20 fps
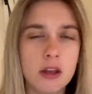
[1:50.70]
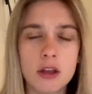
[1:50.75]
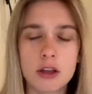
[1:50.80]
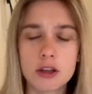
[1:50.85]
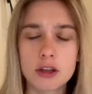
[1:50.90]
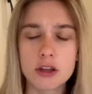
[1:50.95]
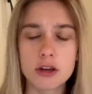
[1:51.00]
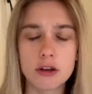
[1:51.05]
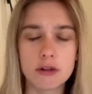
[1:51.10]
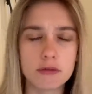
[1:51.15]

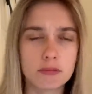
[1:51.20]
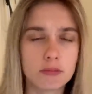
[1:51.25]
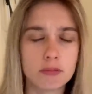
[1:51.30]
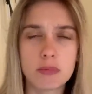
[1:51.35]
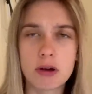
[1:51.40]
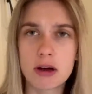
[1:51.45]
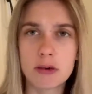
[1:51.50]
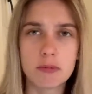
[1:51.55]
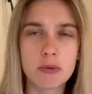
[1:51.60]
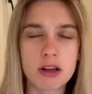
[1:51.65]
You know,
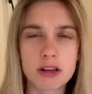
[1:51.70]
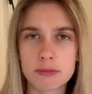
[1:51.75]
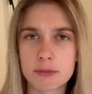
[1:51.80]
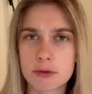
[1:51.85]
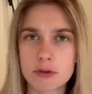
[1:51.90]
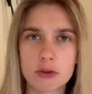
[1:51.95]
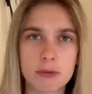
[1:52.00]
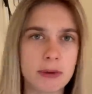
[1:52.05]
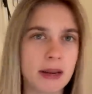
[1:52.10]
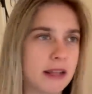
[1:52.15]
where's
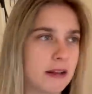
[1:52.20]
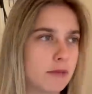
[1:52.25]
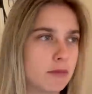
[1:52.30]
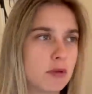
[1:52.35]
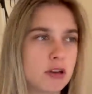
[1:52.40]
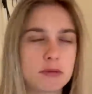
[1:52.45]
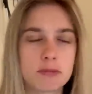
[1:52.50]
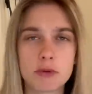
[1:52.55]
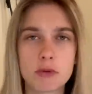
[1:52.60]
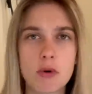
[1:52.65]
McTominay?
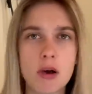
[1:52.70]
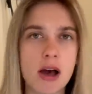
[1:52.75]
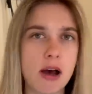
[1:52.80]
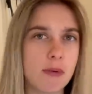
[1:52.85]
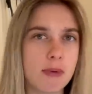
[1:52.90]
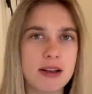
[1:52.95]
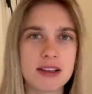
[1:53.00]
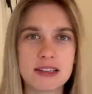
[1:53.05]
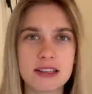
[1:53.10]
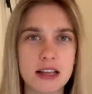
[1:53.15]
Where's Maguire?
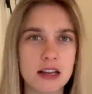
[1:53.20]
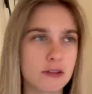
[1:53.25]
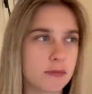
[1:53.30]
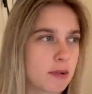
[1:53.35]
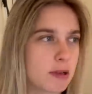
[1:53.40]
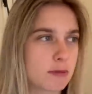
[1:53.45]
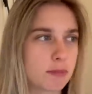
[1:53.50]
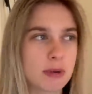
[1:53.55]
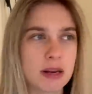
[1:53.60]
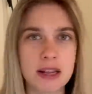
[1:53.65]
Where's Telles?
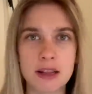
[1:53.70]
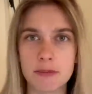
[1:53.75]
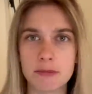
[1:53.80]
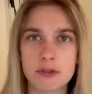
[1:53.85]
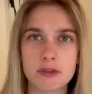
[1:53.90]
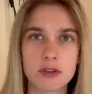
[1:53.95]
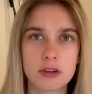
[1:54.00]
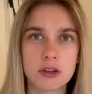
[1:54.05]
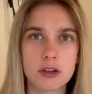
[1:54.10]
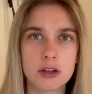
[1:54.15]
Where's
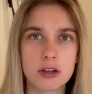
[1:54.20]
Williams?